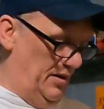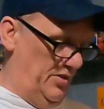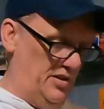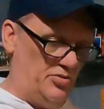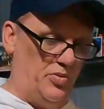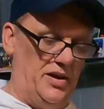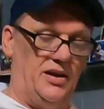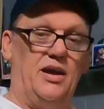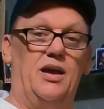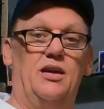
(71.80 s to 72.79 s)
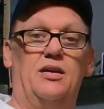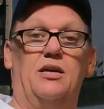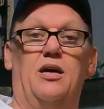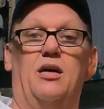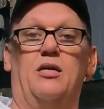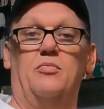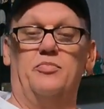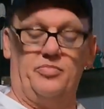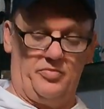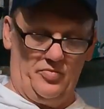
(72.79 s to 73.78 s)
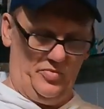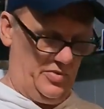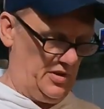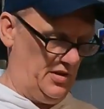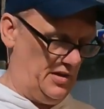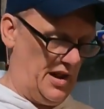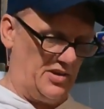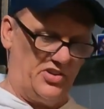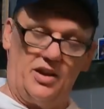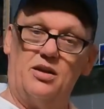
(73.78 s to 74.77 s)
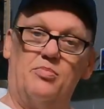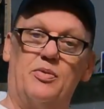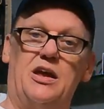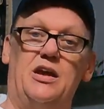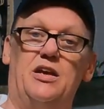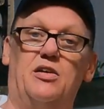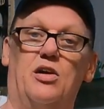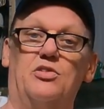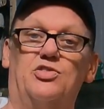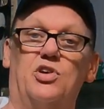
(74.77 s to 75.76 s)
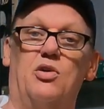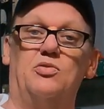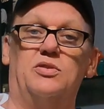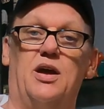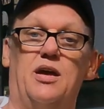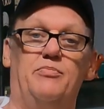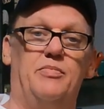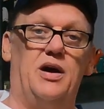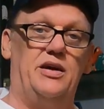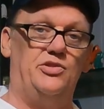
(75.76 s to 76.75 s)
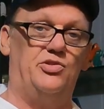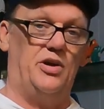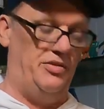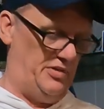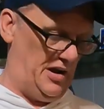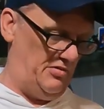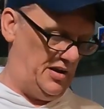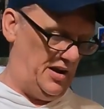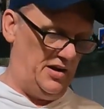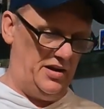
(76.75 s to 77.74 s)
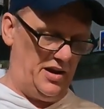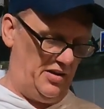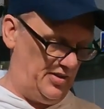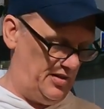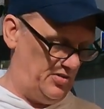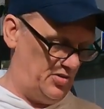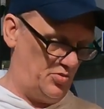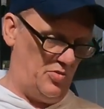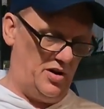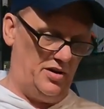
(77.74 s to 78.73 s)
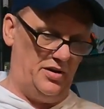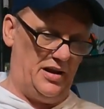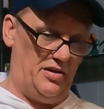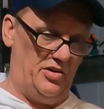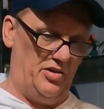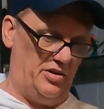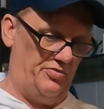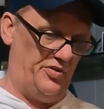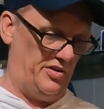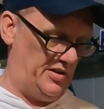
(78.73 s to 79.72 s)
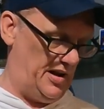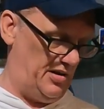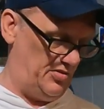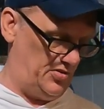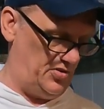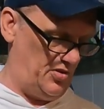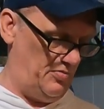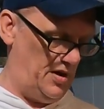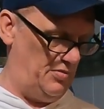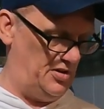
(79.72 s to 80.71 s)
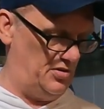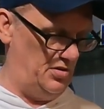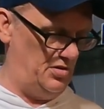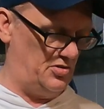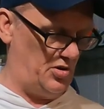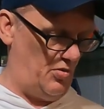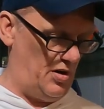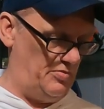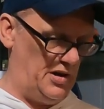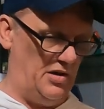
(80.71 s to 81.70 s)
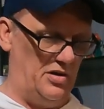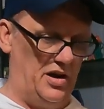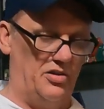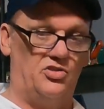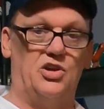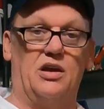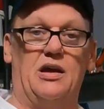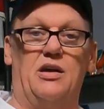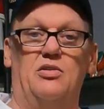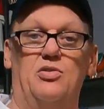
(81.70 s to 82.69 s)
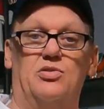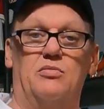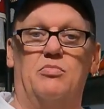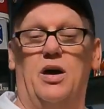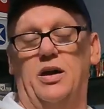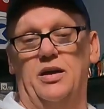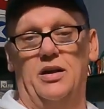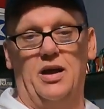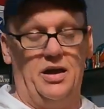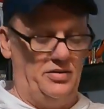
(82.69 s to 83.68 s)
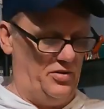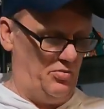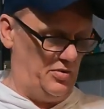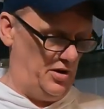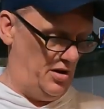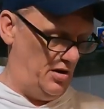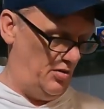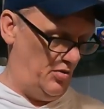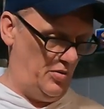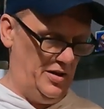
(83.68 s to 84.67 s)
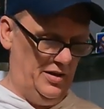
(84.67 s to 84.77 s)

this weekend, not setting up any card shows. I might drive down to Indy. I think there's one down there in the field house. So, maybe show up down there, check out, do some buying. I don't know.